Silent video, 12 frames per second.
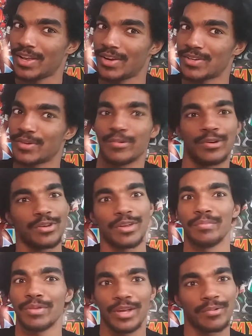character where you can
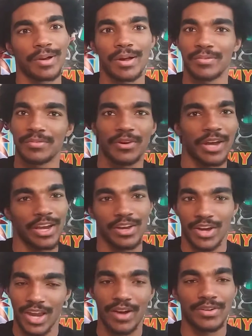play around creating
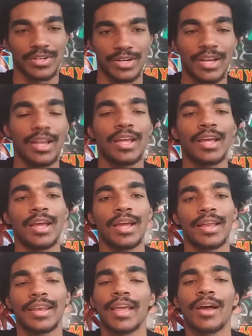your character.
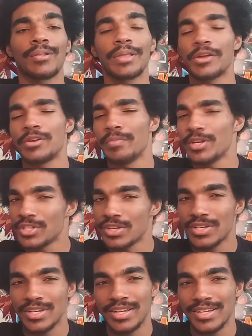Now, Lego Dimensions
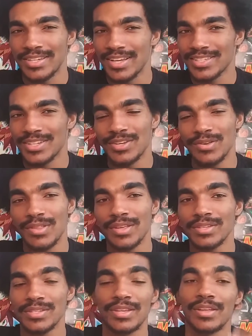doesn't do
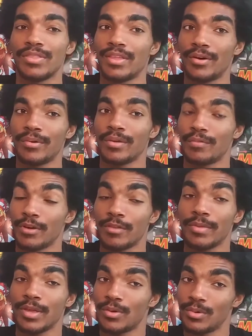this, though it would
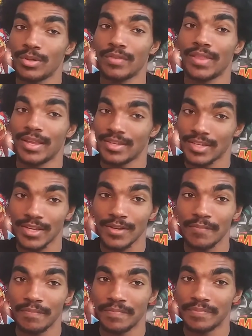be cool if they
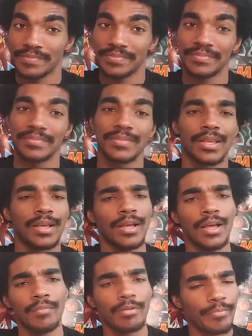did.
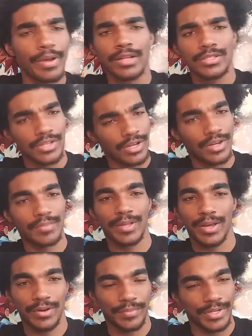But back to
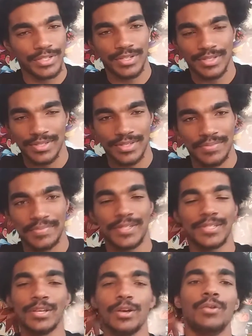Lego Dimensions.
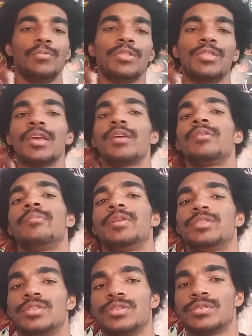So with Lego
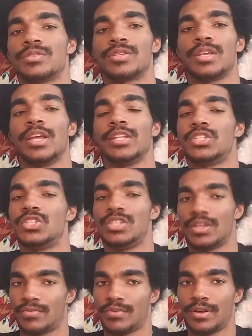Dimensions, it's
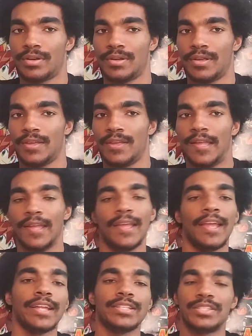different.
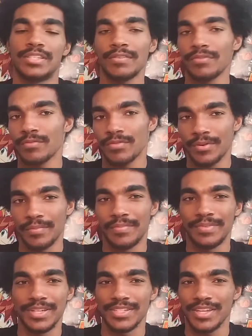It's different from
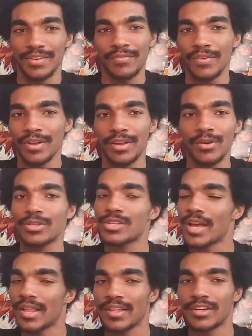Disney Infinity or
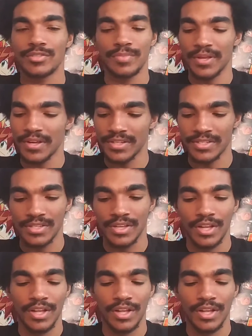Skylanders because,